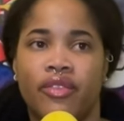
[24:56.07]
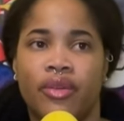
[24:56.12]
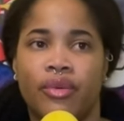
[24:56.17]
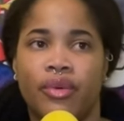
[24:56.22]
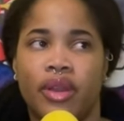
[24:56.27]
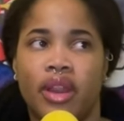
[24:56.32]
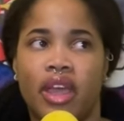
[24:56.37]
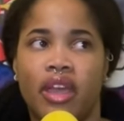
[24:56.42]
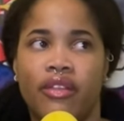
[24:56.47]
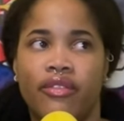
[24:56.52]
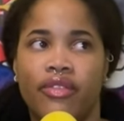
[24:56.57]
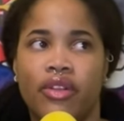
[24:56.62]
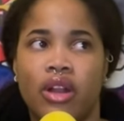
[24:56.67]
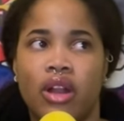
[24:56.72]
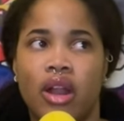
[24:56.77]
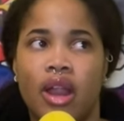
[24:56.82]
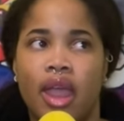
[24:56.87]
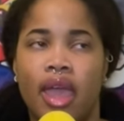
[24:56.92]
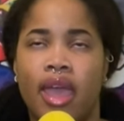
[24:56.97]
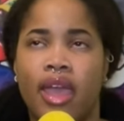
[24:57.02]

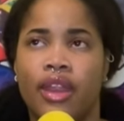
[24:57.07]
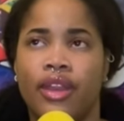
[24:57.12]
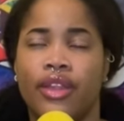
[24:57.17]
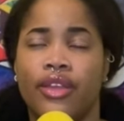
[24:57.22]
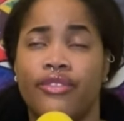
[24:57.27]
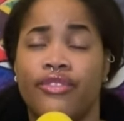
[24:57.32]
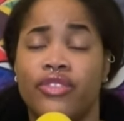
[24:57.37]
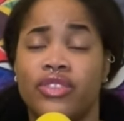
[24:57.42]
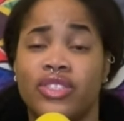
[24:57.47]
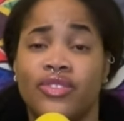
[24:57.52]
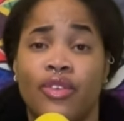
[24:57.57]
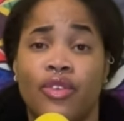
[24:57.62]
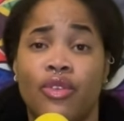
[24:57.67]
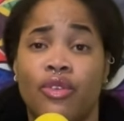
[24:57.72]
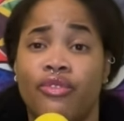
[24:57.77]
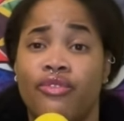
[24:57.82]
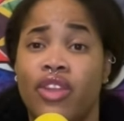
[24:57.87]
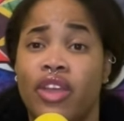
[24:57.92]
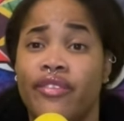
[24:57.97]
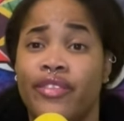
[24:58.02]
whatever," and first of all, you've
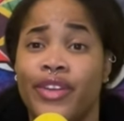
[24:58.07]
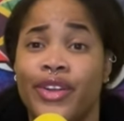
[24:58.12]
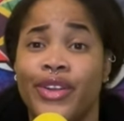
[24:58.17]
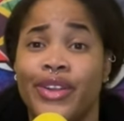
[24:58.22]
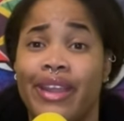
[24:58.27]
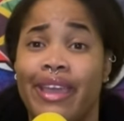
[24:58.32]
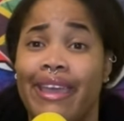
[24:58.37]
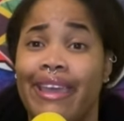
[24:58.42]
never heard